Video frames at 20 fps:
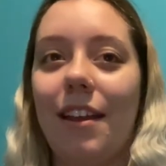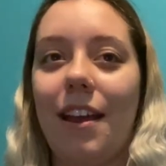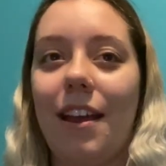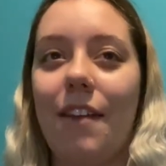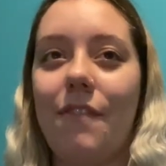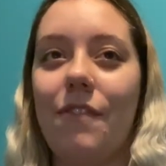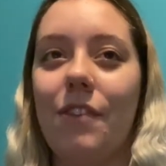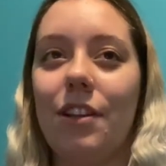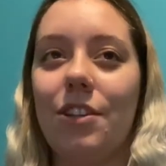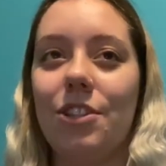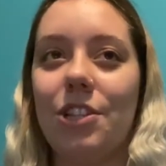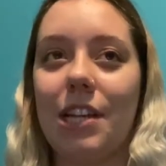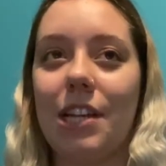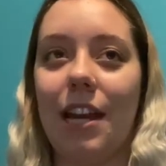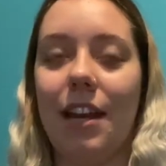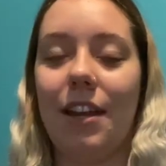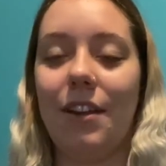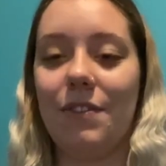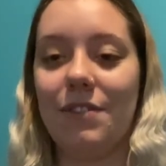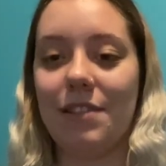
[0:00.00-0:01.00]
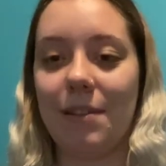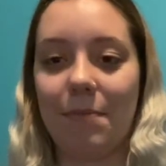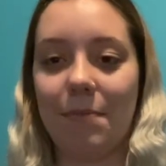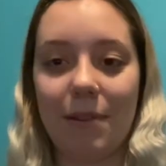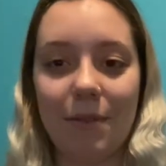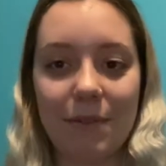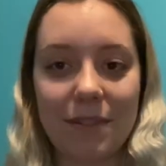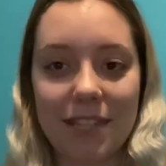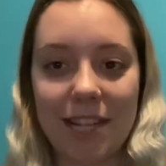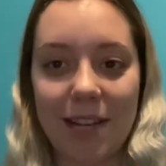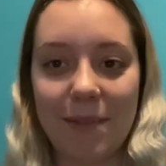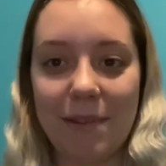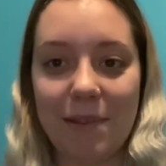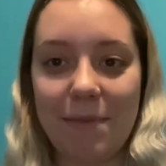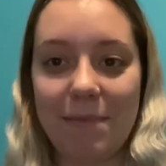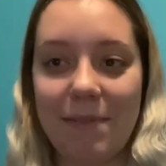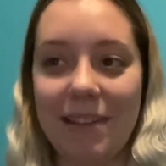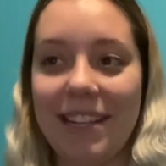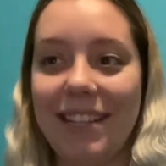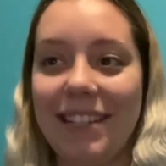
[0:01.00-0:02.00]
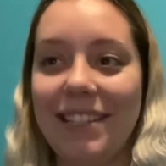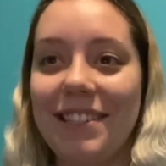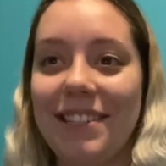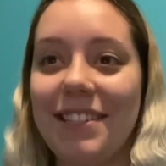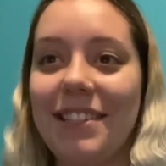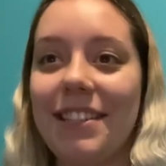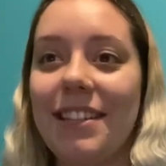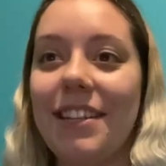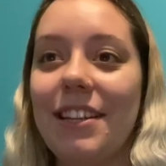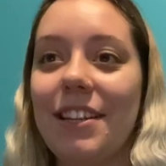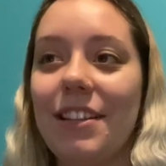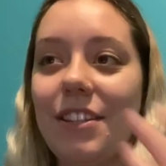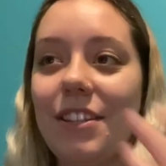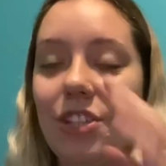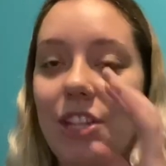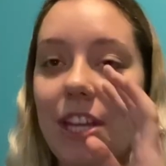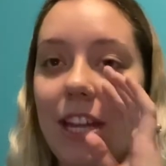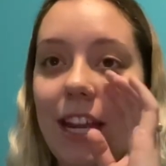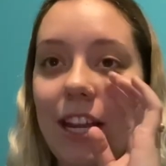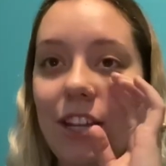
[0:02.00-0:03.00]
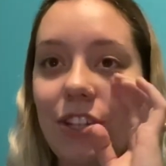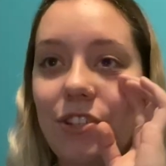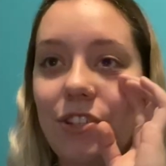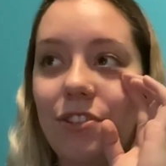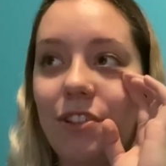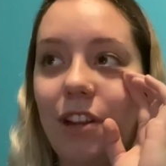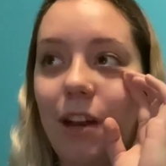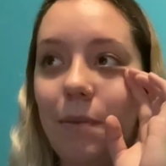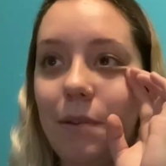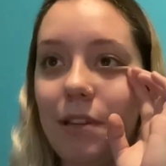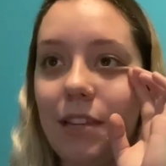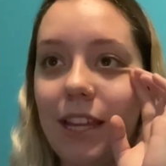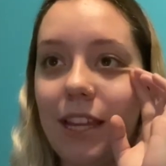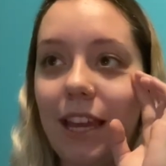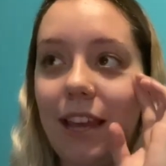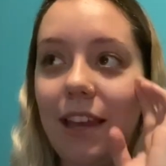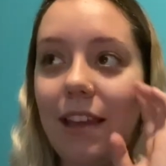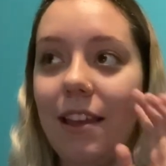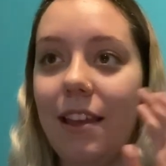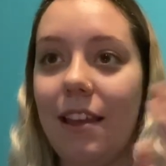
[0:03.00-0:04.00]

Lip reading: I feel like she kind of knew something was coming, because she had actually stopped to get